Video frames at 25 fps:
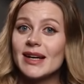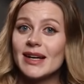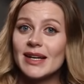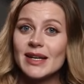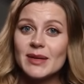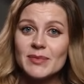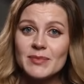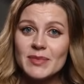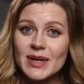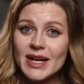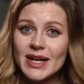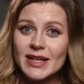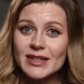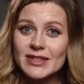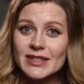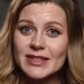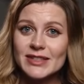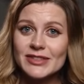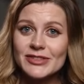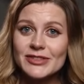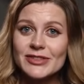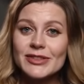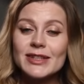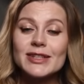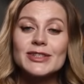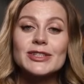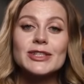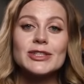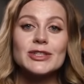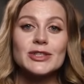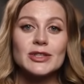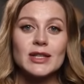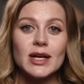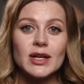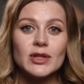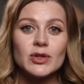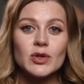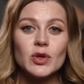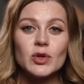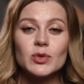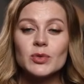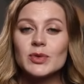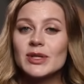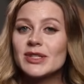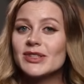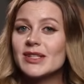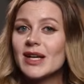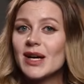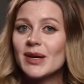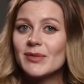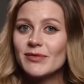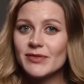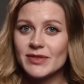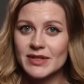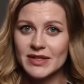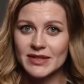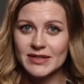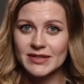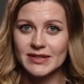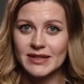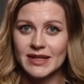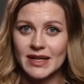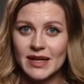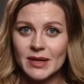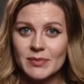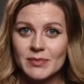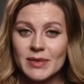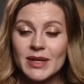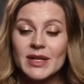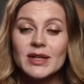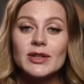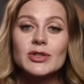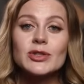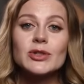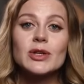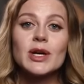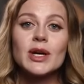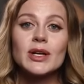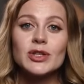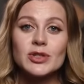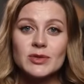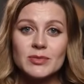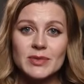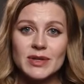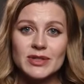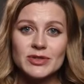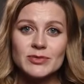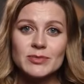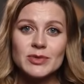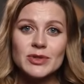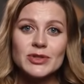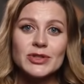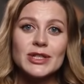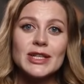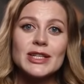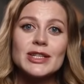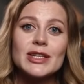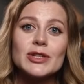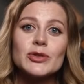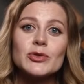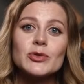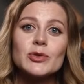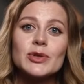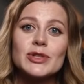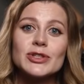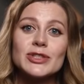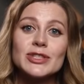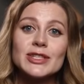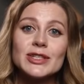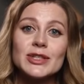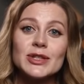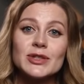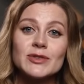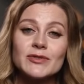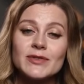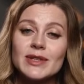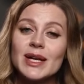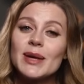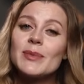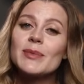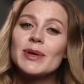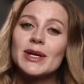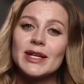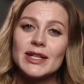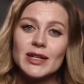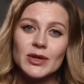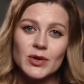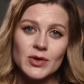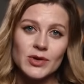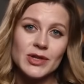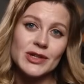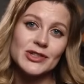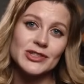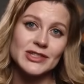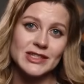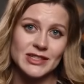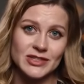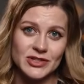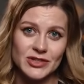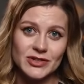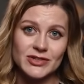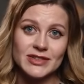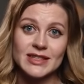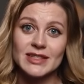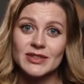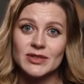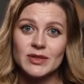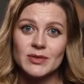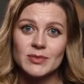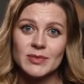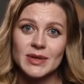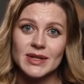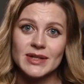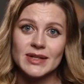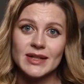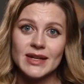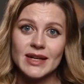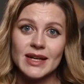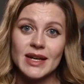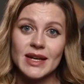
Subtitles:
In practice, this is not always obvious, because documents pertaining to a single family or a single settlement